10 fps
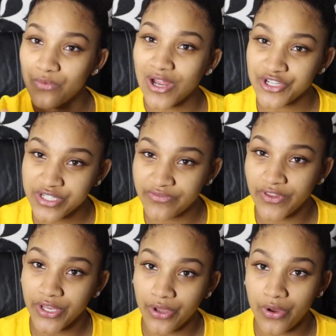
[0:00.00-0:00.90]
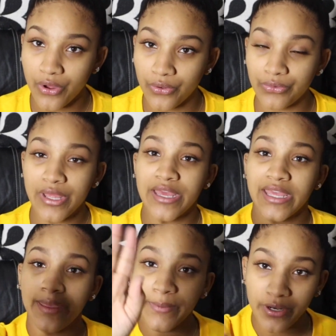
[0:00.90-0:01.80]
you're watching this video on,
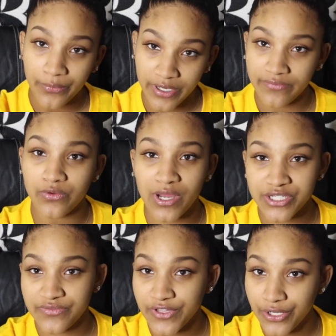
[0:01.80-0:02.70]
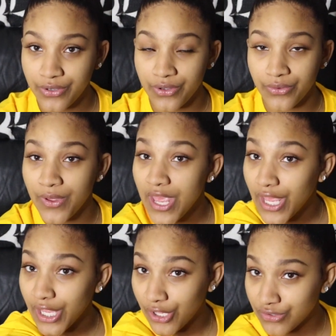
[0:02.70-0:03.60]
keep it on whatever you're watching the video on,
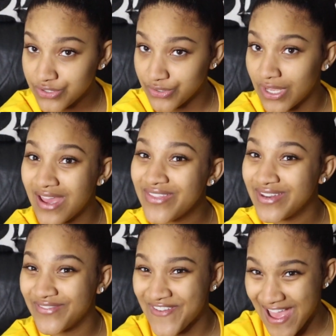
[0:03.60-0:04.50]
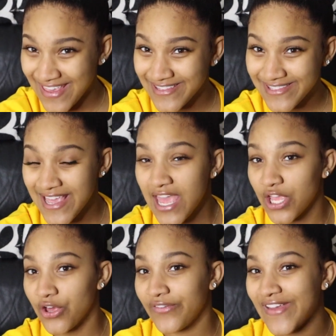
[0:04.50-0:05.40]
and go to your other device,
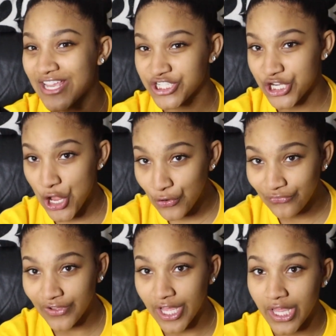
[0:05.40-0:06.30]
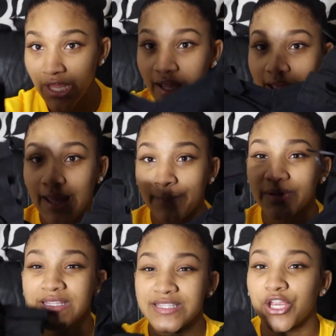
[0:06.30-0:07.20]
go to Fashion Nova, and
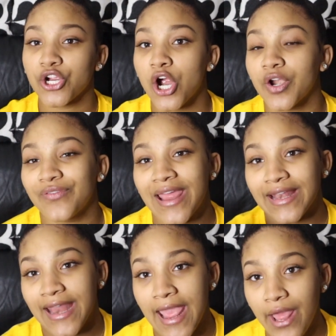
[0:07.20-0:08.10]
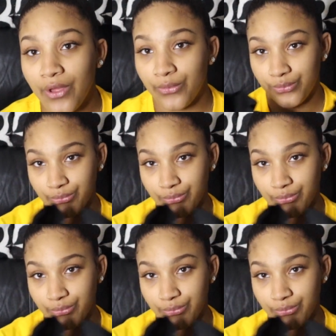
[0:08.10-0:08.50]
put this in your cart right now.